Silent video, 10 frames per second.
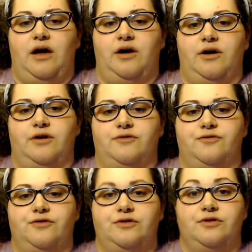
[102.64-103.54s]

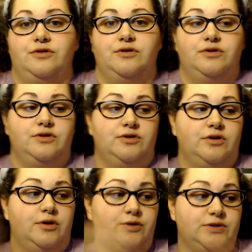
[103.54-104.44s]
of
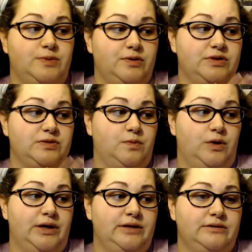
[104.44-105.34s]
Hocus Pocus
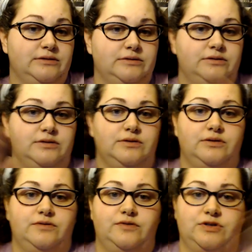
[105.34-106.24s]
1
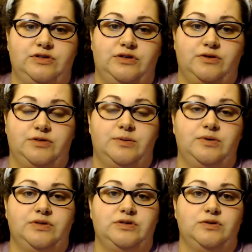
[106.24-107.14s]
versus Hocus
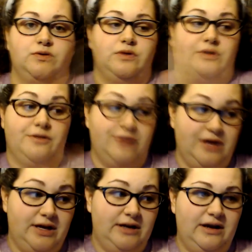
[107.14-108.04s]
Pocus 2. The
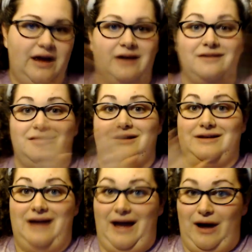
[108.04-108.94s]
then and the
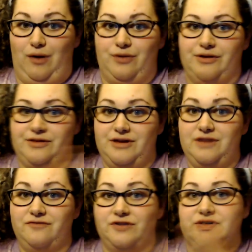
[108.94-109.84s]
now. The
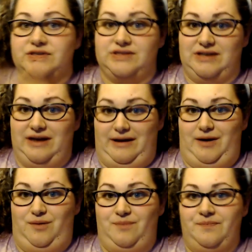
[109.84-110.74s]
then versus the now.
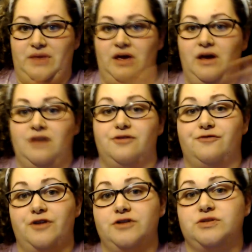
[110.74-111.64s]
The
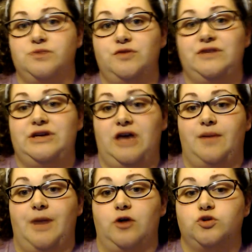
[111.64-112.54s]
first movie
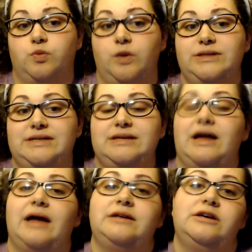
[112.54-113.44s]
came out
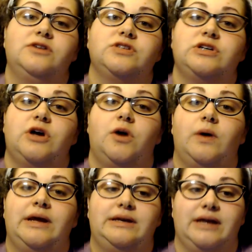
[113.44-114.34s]
29 years ago
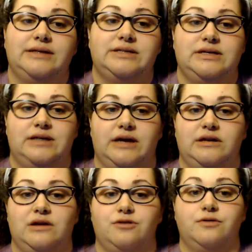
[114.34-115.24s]
in
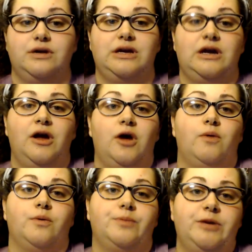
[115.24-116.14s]
1993,
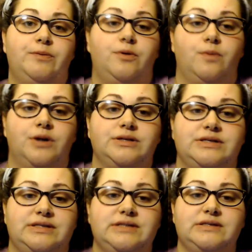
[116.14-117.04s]
when people weren't
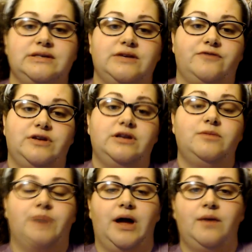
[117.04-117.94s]
as easily
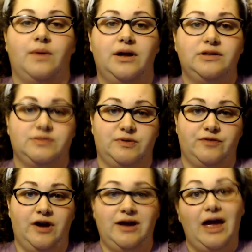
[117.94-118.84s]
offended by, well, to be
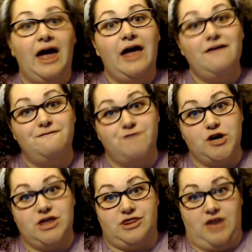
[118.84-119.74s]
frank,
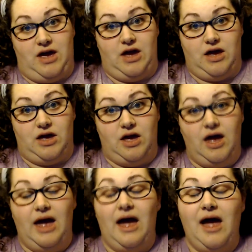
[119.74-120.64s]
everything.
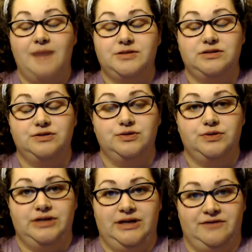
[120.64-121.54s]

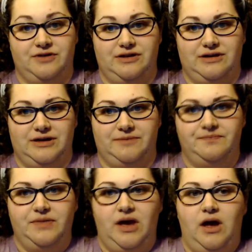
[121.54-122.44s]
Absolutely everything.
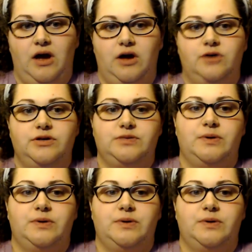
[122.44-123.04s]
Hocus